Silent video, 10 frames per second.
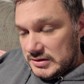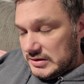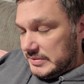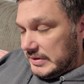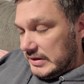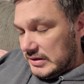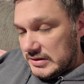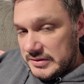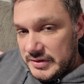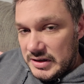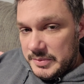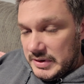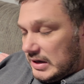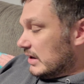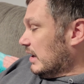She's been
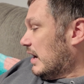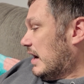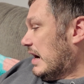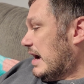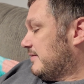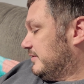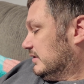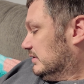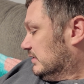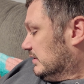developing a cough and